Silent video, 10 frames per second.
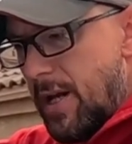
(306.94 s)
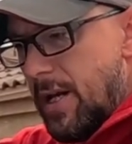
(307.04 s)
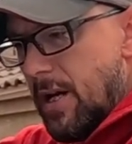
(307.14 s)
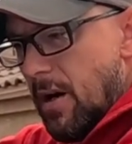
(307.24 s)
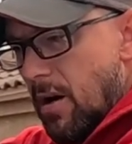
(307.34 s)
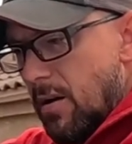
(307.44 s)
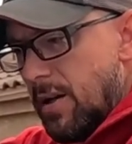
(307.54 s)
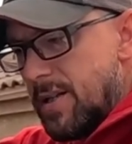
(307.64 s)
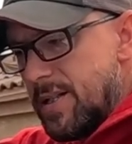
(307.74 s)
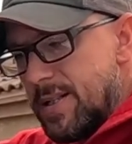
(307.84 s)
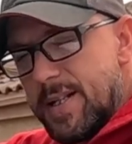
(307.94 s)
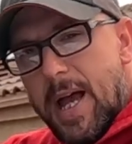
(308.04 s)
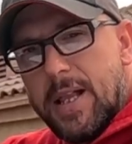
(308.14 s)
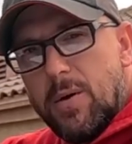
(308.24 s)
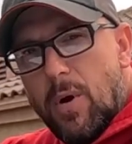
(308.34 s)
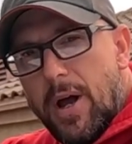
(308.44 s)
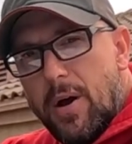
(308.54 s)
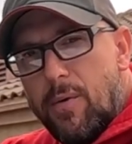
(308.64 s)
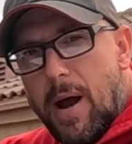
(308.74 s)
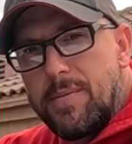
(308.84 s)
here is exactly why I
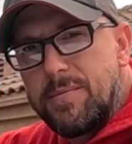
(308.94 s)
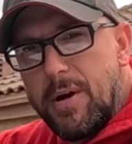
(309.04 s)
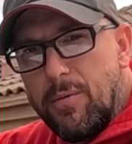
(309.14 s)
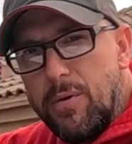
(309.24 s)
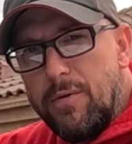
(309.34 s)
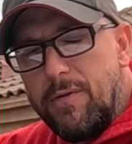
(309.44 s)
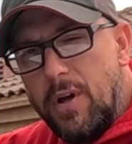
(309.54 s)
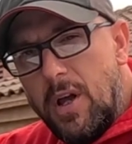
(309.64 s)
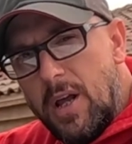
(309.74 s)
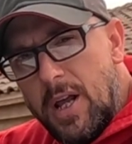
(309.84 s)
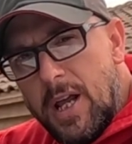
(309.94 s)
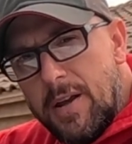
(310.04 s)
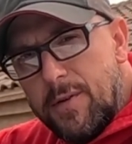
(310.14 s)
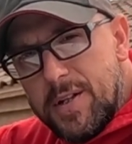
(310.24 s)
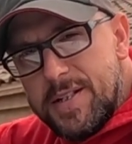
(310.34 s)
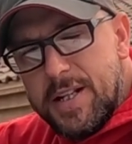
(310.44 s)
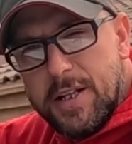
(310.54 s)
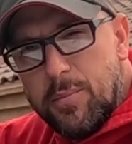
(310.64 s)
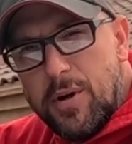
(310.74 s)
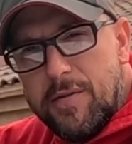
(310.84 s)
wrapped my roof. If you can see in
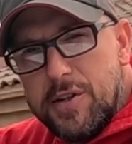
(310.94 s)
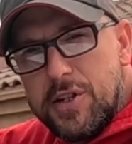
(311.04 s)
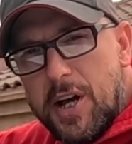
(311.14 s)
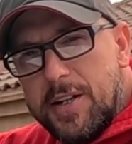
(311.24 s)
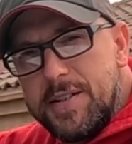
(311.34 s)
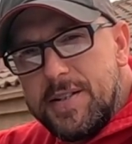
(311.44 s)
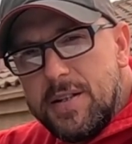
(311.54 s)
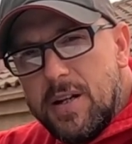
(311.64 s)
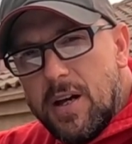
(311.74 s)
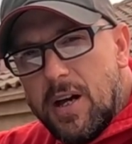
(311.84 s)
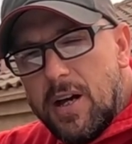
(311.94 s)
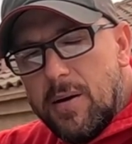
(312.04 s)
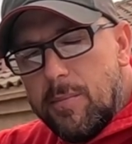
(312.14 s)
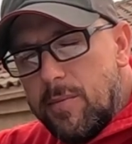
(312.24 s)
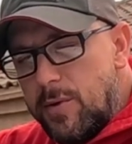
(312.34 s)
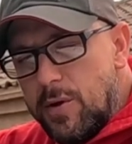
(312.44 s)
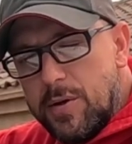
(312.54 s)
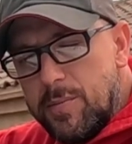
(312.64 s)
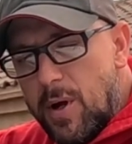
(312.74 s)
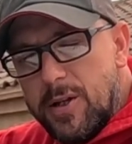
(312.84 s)
the previous shots, you
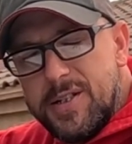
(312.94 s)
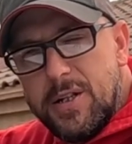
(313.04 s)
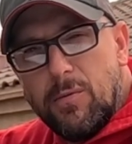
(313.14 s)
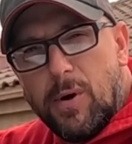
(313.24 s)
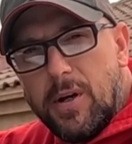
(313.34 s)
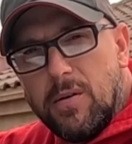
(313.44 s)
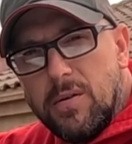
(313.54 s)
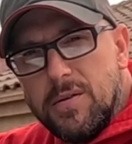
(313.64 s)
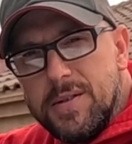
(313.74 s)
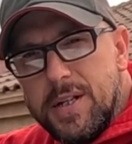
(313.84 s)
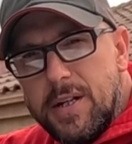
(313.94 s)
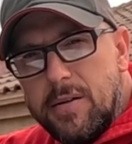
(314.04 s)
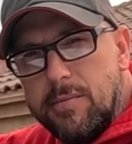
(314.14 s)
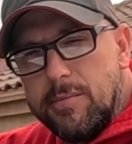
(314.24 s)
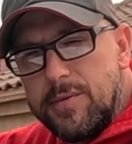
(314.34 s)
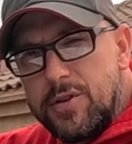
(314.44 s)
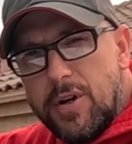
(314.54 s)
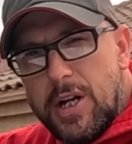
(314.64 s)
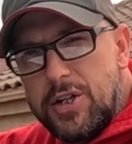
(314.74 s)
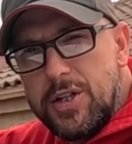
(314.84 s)
can probably see wrinkles and
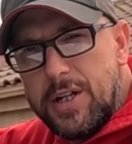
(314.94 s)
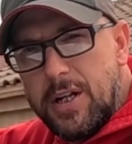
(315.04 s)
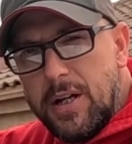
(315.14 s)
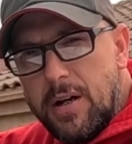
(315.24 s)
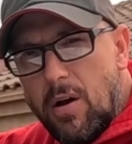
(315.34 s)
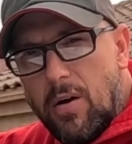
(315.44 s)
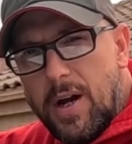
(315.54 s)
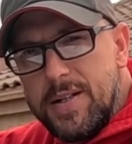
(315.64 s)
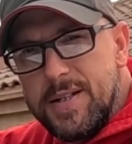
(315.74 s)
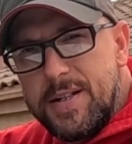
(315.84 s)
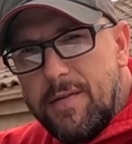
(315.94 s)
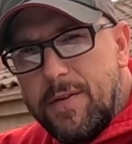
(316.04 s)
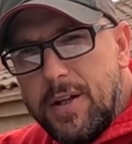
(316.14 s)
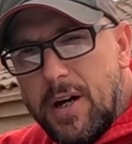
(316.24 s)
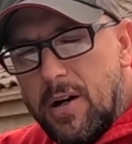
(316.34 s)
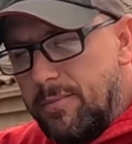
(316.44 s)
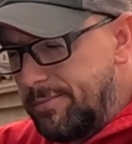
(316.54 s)
stretching and all kinds of stuff in there.